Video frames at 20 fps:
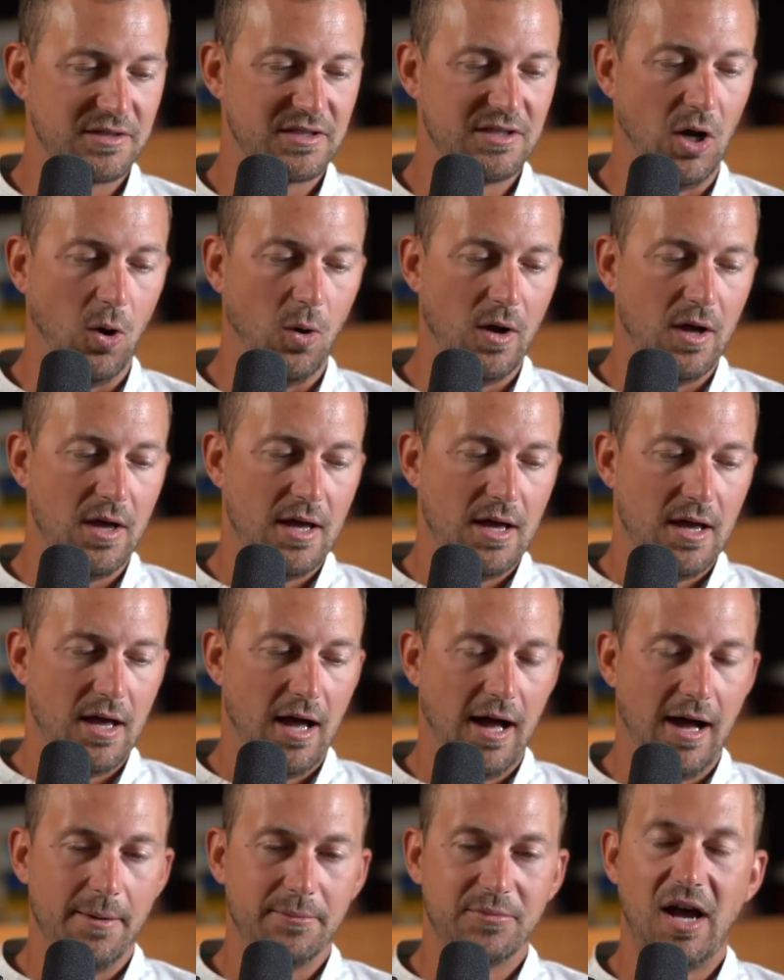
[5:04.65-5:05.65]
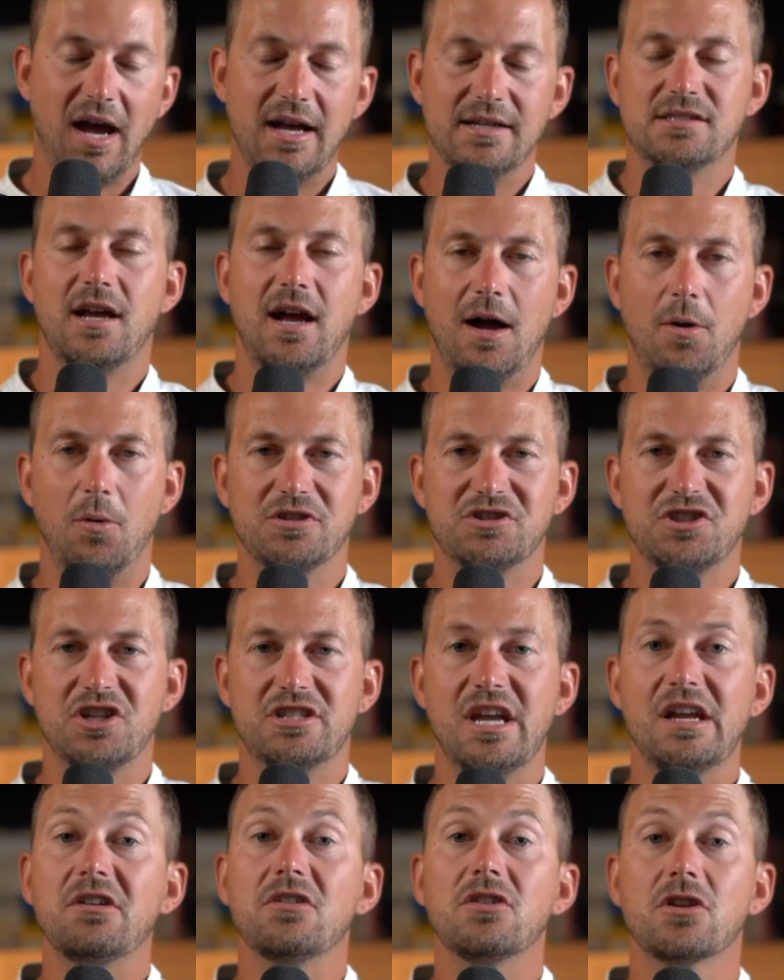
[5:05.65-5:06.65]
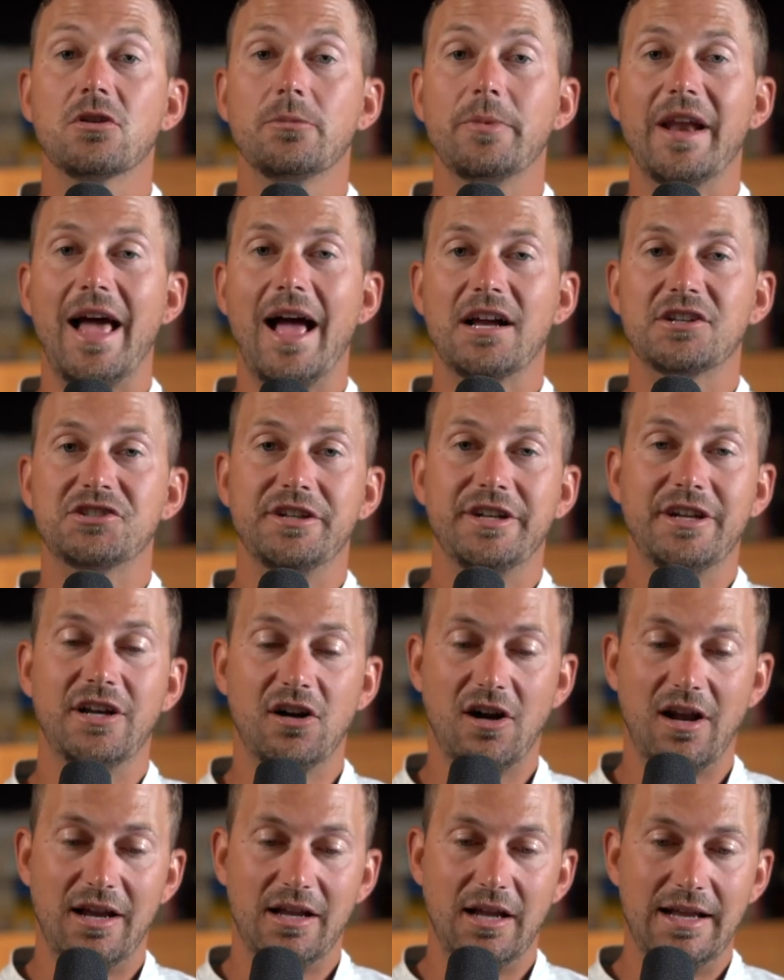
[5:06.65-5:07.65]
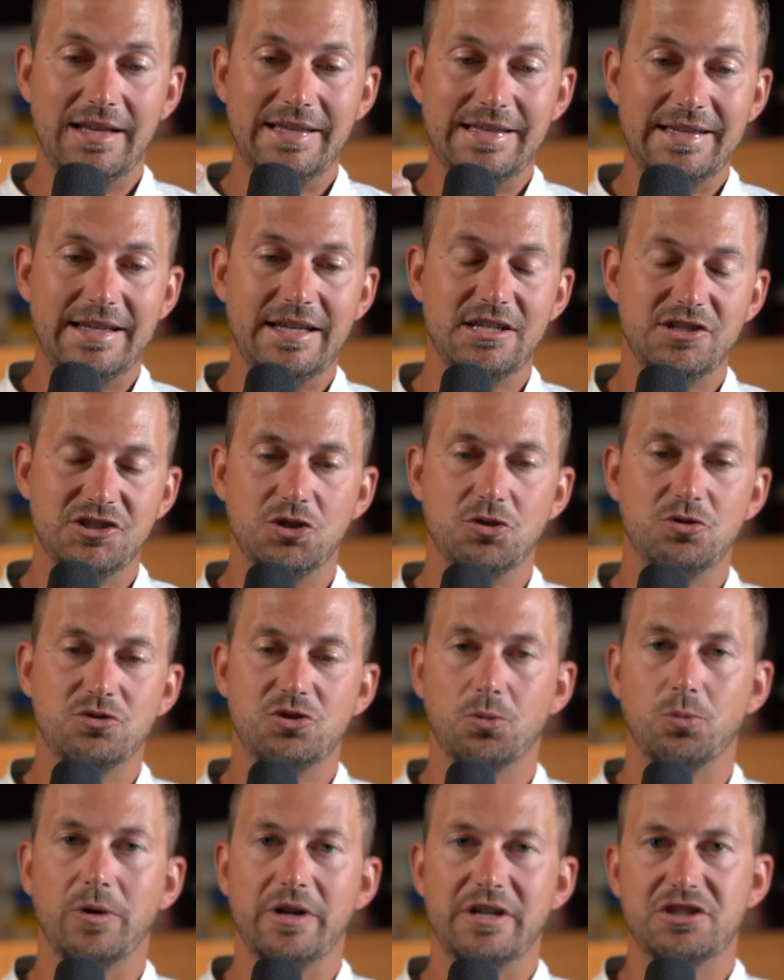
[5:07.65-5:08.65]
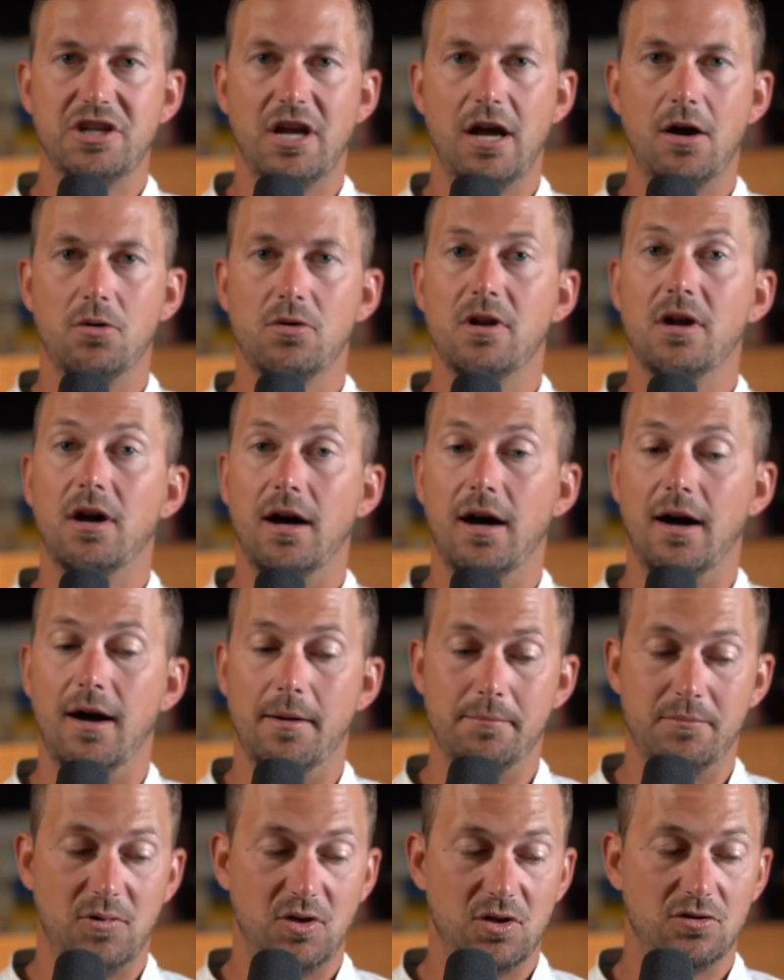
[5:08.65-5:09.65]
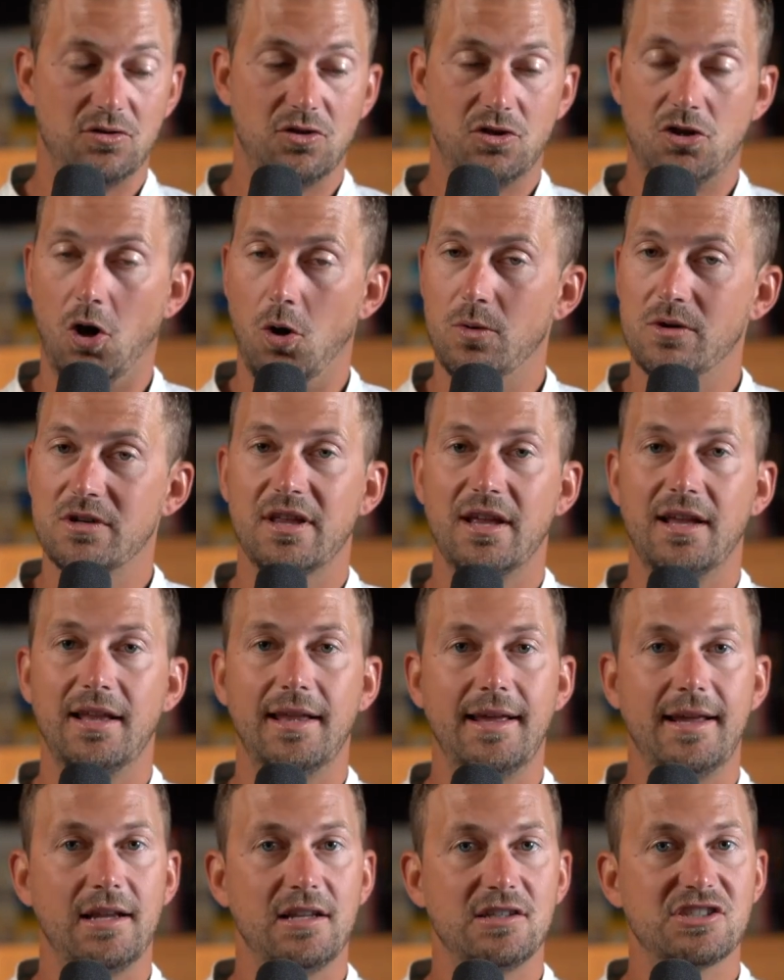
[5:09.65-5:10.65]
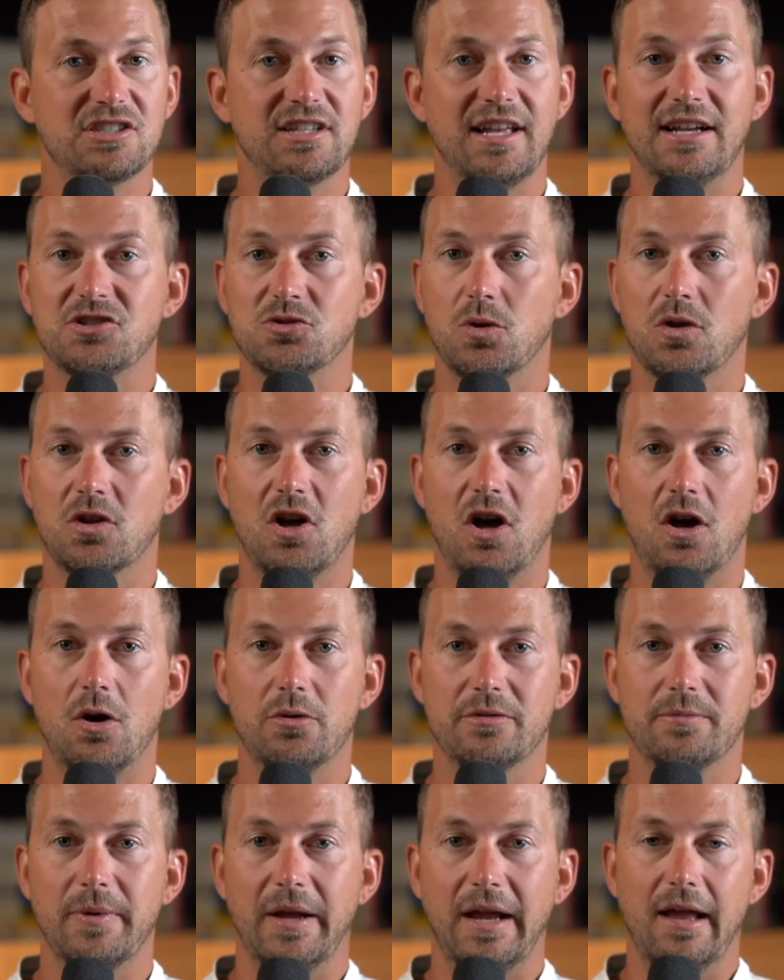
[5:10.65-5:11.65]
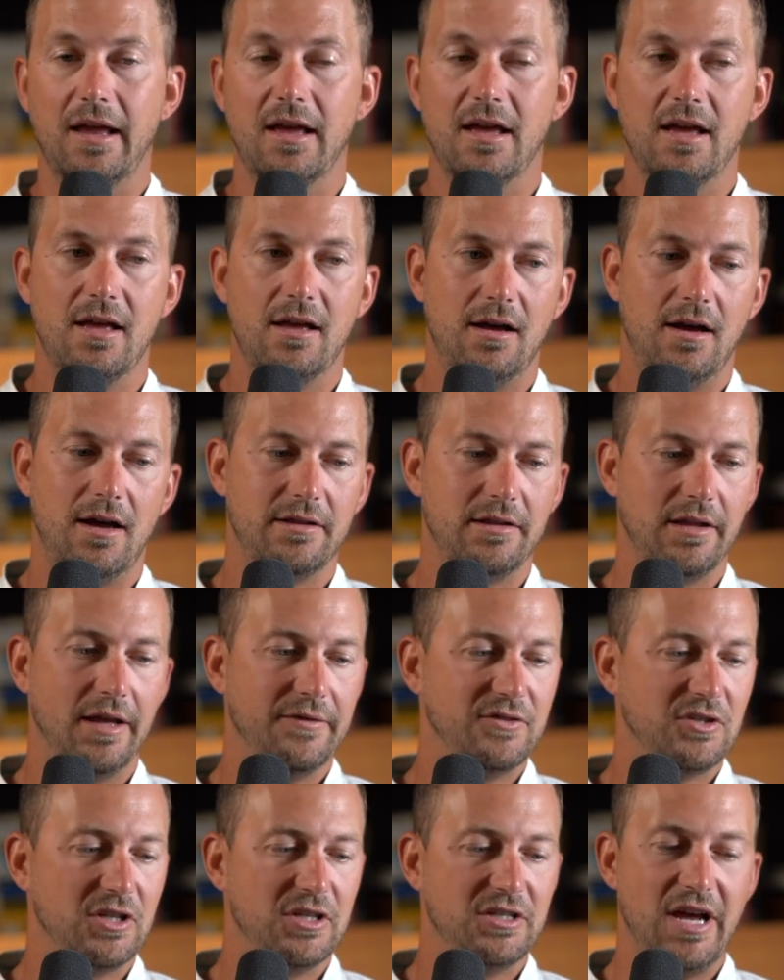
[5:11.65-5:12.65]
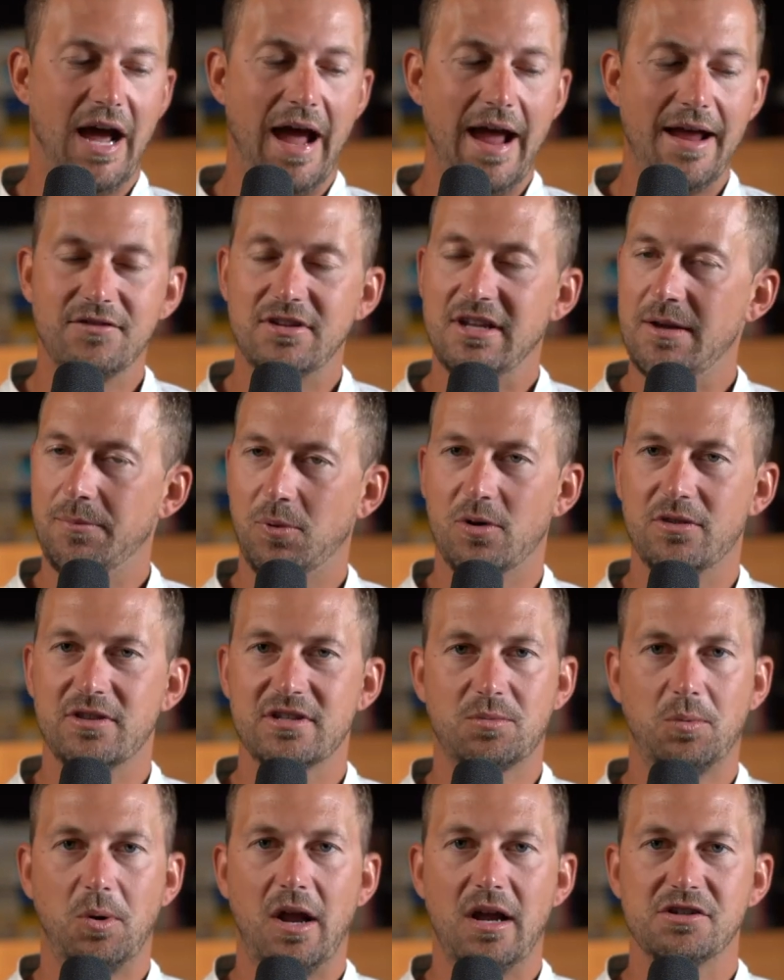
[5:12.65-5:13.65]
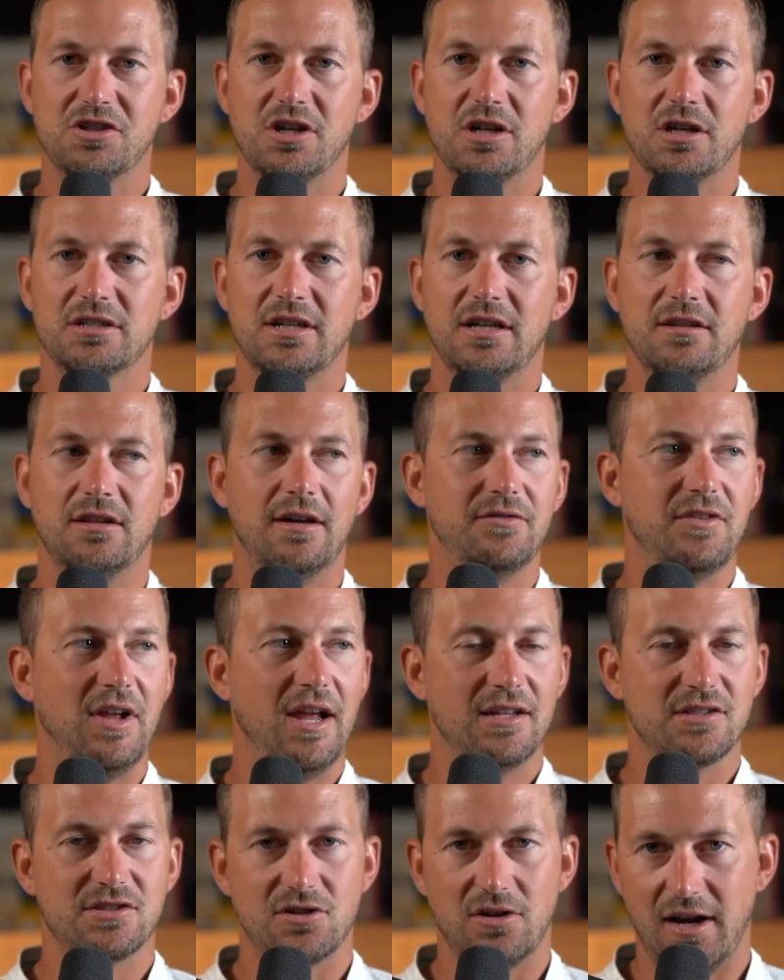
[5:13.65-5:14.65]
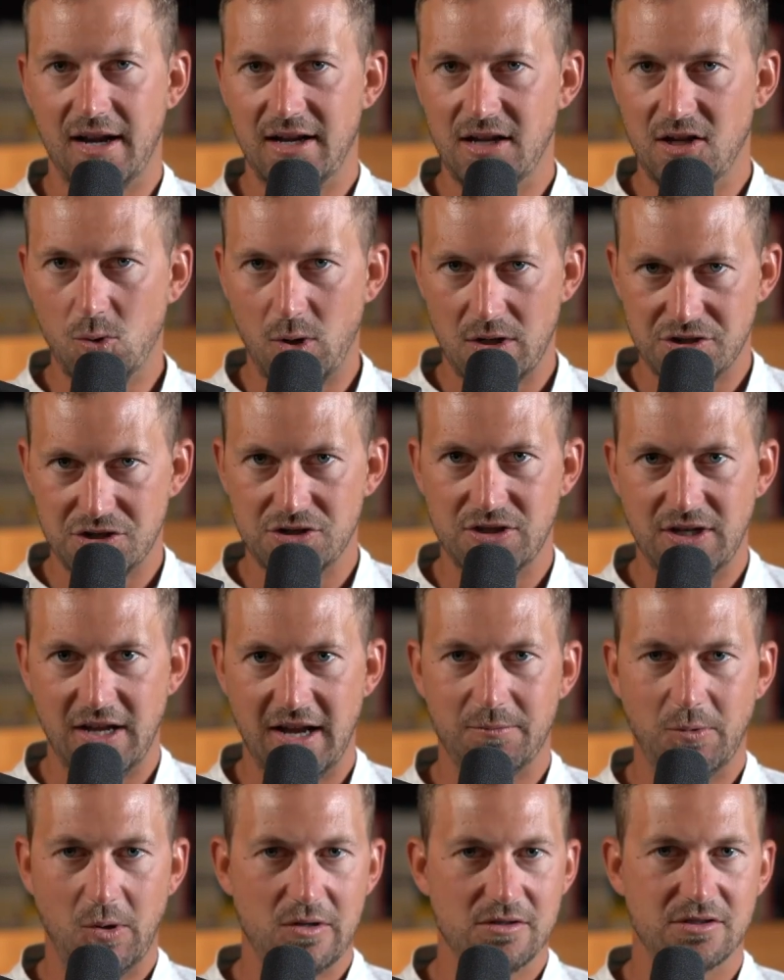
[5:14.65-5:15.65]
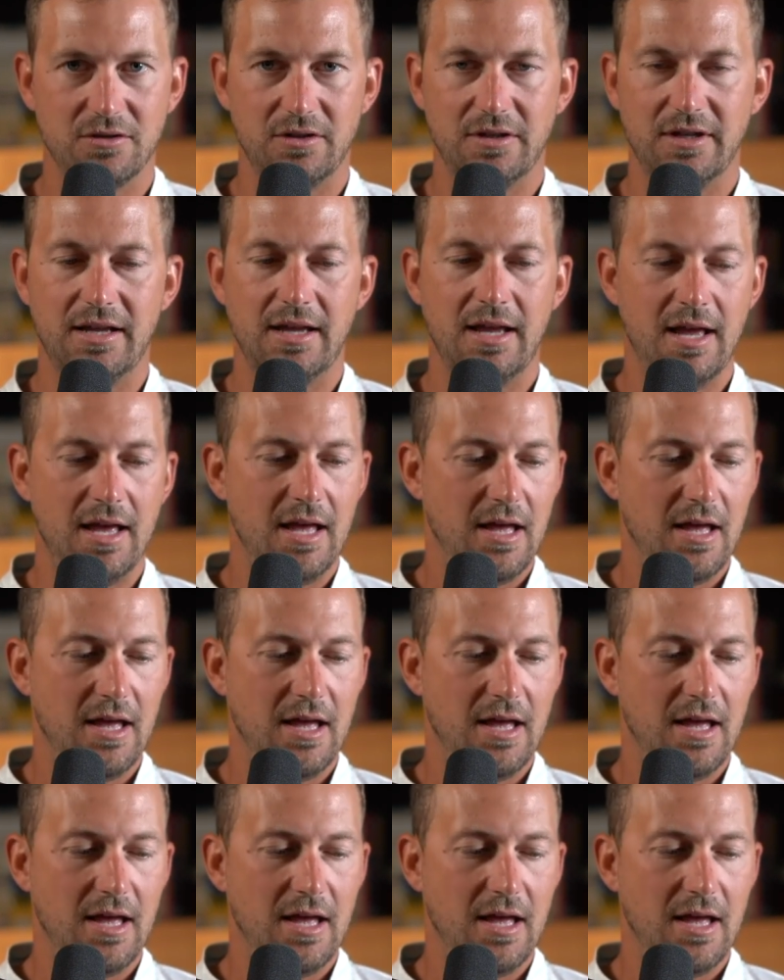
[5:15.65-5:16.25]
So, guys, I want you to take a little bit of action here. I need you to reach out, go into that link, schedule a call with me. I'd love to dive deeper in this project. I'd love to answer any questions you have personally.